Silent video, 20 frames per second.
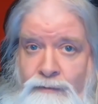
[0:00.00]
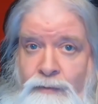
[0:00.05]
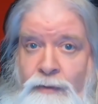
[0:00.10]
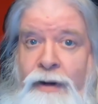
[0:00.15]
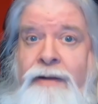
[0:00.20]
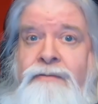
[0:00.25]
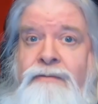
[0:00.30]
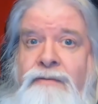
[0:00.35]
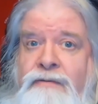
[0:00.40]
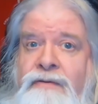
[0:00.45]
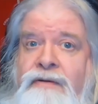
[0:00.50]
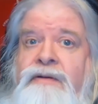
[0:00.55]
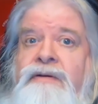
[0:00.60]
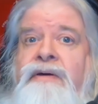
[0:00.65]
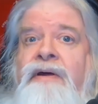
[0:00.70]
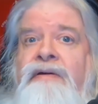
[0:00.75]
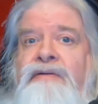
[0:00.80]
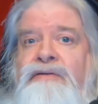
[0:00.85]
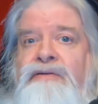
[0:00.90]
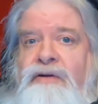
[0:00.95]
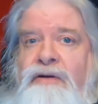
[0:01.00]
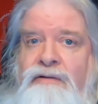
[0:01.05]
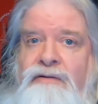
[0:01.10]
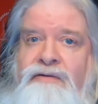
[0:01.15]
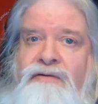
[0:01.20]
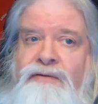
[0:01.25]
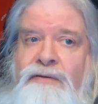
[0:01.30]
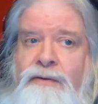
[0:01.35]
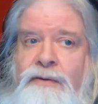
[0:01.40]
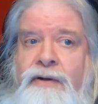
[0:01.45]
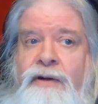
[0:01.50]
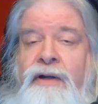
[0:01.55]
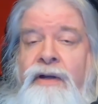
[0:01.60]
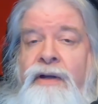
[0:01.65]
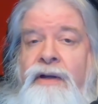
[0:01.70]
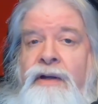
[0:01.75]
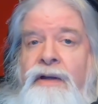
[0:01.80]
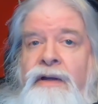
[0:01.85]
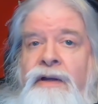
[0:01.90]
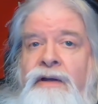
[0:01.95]
rather than Neschet and so on.
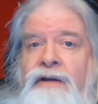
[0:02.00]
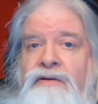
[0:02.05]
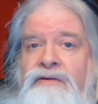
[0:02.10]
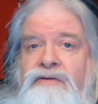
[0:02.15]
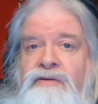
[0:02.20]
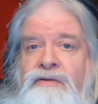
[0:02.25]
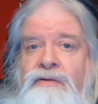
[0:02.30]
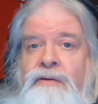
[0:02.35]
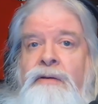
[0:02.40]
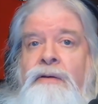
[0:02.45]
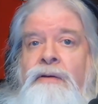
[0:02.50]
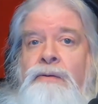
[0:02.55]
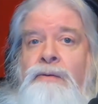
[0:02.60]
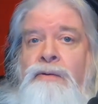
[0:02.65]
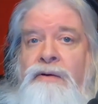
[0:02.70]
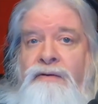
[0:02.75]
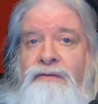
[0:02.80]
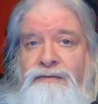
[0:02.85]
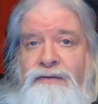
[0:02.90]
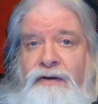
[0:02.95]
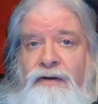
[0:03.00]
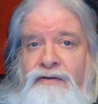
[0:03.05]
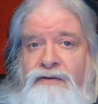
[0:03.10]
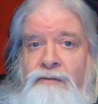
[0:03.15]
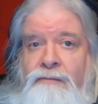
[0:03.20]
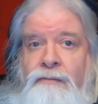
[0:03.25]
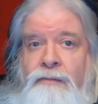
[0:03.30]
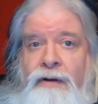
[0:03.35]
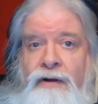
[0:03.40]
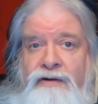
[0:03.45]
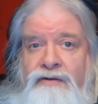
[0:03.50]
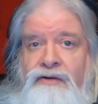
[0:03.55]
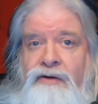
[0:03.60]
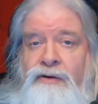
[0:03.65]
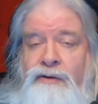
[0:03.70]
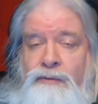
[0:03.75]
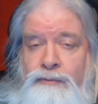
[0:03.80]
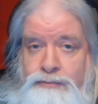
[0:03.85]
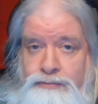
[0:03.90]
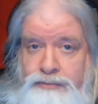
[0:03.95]
They're going to fetch a much
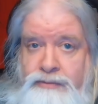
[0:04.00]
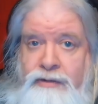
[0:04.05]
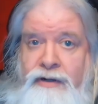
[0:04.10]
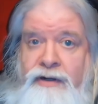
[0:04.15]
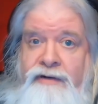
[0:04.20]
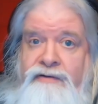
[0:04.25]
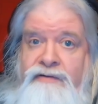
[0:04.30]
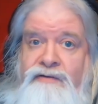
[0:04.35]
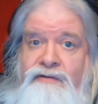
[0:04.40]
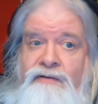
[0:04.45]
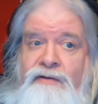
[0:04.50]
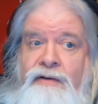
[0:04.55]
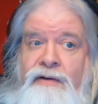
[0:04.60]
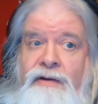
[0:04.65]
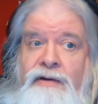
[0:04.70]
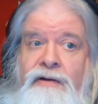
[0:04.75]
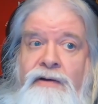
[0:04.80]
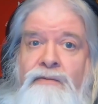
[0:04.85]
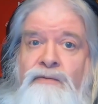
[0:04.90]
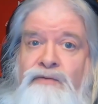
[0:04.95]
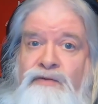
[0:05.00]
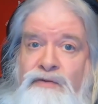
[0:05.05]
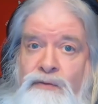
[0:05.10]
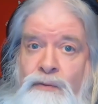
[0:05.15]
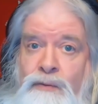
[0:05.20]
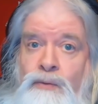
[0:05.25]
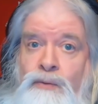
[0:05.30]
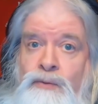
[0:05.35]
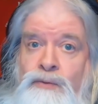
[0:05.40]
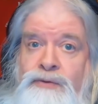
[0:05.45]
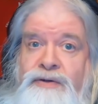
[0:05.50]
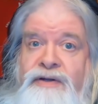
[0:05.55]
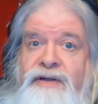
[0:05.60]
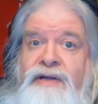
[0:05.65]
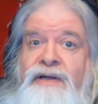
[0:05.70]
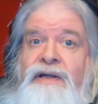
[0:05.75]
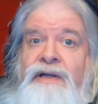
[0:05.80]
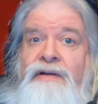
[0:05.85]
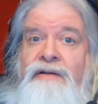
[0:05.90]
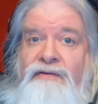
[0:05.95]
higher price if sold
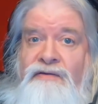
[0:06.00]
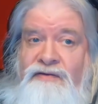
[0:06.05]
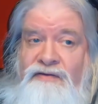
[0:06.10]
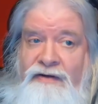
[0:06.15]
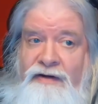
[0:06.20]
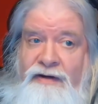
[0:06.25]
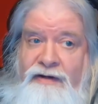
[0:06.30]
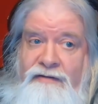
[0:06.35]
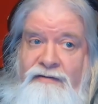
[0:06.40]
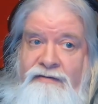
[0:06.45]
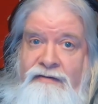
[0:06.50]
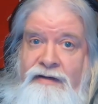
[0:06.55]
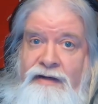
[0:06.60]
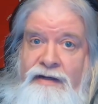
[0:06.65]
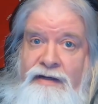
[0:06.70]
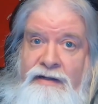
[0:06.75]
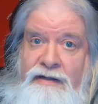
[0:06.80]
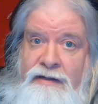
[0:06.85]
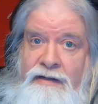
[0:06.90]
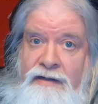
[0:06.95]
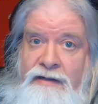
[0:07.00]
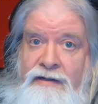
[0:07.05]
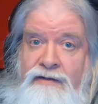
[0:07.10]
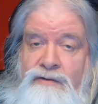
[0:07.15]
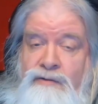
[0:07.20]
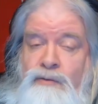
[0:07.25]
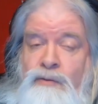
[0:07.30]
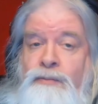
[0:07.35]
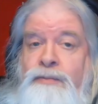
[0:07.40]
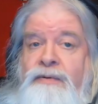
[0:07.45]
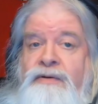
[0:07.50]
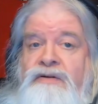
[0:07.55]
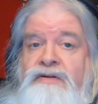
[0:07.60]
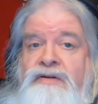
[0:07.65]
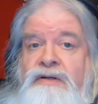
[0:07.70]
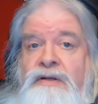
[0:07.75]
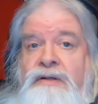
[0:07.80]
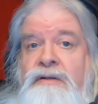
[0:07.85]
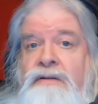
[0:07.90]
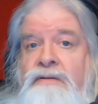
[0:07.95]
inside Thay to a
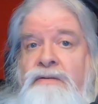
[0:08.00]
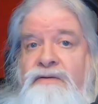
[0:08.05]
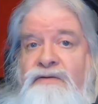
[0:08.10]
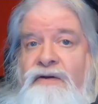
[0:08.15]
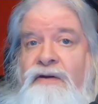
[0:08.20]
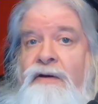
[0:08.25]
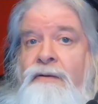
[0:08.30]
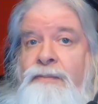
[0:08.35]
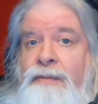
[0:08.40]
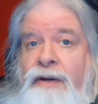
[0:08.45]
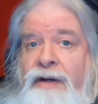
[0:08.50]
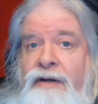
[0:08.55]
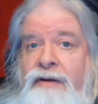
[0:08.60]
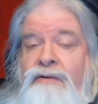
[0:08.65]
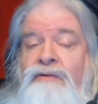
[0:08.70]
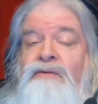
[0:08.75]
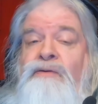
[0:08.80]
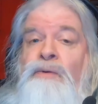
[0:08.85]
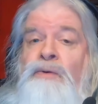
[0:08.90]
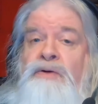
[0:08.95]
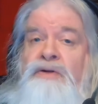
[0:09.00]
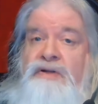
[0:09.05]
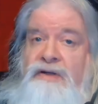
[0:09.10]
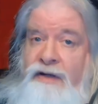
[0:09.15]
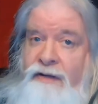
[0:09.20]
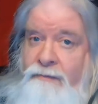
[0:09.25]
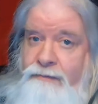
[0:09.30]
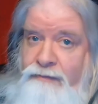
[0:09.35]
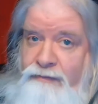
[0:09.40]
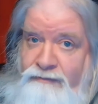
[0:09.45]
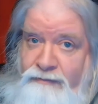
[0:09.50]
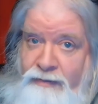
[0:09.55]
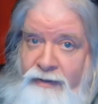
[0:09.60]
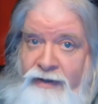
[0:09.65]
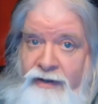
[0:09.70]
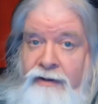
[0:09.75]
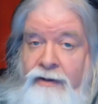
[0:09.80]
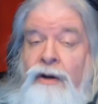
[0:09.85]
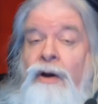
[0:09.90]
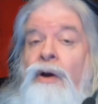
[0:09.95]
particular set of buyers or type of
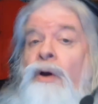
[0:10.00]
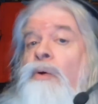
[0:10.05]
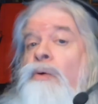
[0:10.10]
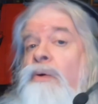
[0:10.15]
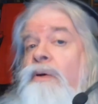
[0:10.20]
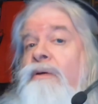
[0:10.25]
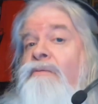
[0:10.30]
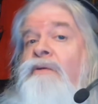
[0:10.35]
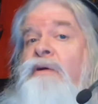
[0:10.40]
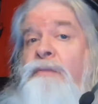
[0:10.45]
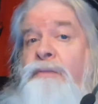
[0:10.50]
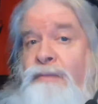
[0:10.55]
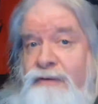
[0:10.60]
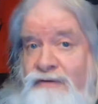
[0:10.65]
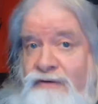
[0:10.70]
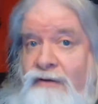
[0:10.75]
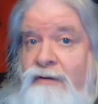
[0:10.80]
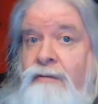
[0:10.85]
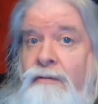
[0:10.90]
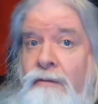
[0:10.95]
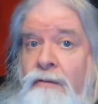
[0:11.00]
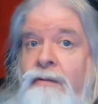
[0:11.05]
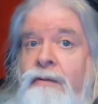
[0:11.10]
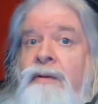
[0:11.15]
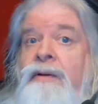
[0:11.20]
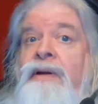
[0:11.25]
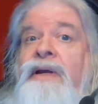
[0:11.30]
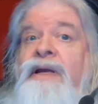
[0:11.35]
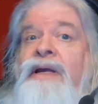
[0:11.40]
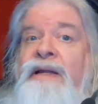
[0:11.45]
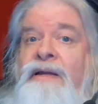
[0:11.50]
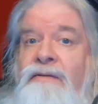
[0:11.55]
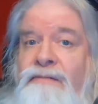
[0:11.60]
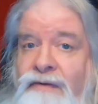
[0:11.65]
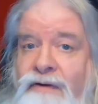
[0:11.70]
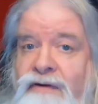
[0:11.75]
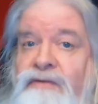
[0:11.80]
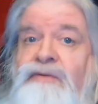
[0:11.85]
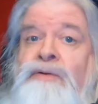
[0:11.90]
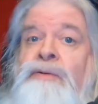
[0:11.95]
buyer, or even a particular
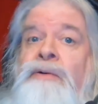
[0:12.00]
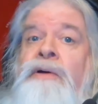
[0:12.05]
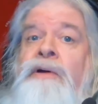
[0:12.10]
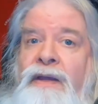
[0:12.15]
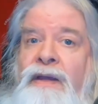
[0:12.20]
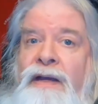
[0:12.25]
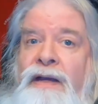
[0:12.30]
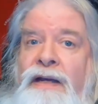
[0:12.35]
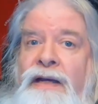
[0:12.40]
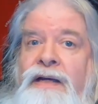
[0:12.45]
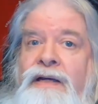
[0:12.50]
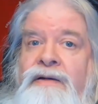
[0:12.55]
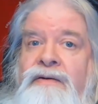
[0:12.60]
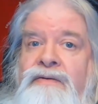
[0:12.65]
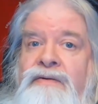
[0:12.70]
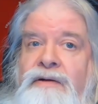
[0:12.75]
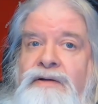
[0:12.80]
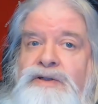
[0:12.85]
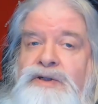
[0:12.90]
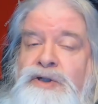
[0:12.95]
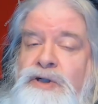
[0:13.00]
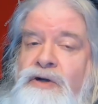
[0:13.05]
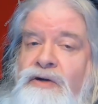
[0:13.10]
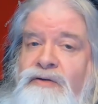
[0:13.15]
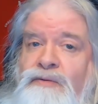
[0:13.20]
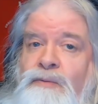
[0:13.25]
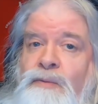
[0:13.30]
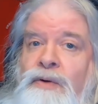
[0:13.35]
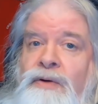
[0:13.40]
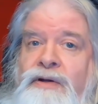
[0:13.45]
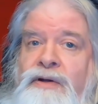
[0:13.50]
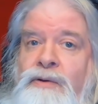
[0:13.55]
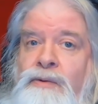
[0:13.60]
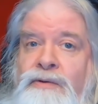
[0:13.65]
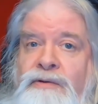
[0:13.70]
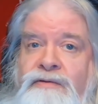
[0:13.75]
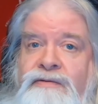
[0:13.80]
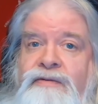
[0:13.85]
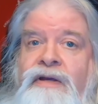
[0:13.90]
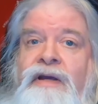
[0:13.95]
individual. And she doesn't want to go
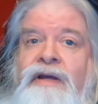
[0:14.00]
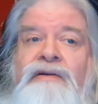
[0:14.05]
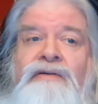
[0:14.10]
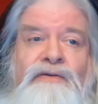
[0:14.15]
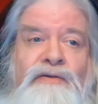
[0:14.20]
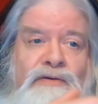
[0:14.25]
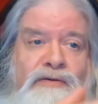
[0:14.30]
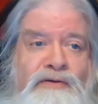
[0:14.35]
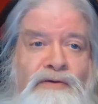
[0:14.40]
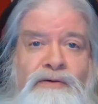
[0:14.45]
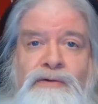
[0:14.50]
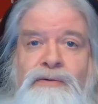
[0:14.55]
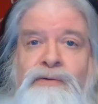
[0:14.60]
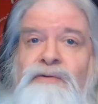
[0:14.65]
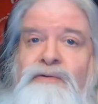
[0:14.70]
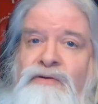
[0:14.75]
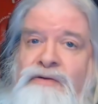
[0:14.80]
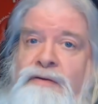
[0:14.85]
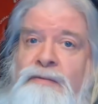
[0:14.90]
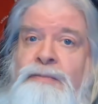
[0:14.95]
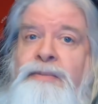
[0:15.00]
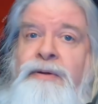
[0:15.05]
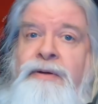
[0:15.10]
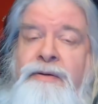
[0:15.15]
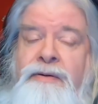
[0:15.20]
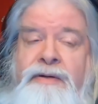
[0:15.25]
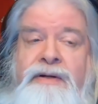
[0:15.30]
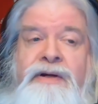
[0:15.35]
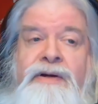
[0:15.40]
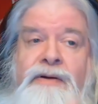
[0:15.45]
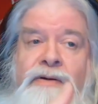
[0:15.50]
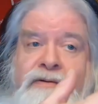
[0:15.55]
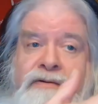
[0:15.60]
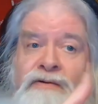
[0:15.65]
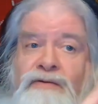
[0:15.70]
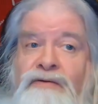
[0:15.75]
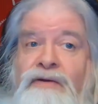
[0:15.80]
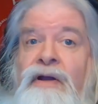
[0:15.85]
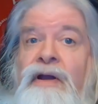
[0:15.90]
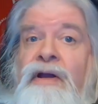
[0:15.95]
into Thay, so she uses the player
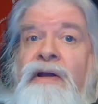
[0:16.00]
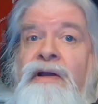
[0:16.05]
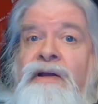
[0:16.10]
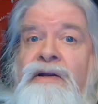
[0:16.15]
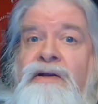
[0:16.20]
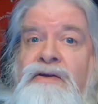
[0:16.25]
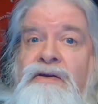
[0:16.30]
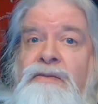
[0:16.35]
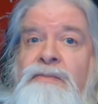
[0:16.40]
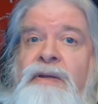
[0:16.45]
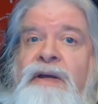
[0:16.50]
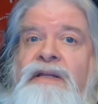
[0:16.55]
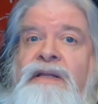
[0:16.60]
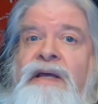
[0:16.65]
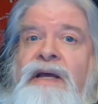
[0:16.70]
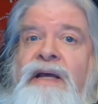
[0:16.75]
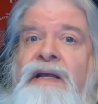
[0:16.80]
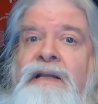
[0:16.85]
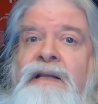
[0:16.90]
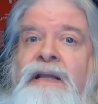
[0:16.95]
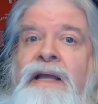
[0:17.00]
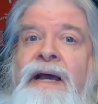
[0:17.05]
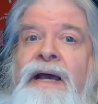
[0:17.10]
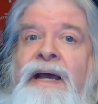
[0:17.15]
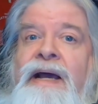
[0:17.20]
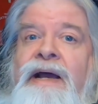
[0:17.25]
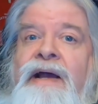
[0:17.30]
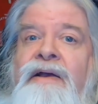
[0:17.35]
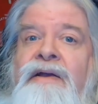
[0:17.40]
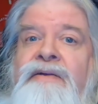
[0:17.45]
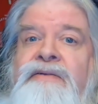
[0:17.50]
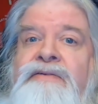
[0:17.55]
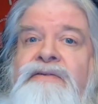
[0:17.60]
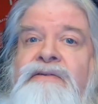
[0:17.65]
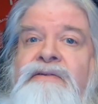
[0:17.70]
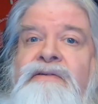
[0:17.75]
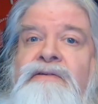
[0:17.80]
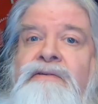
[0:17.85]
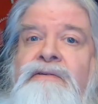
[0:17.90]
characters to make that last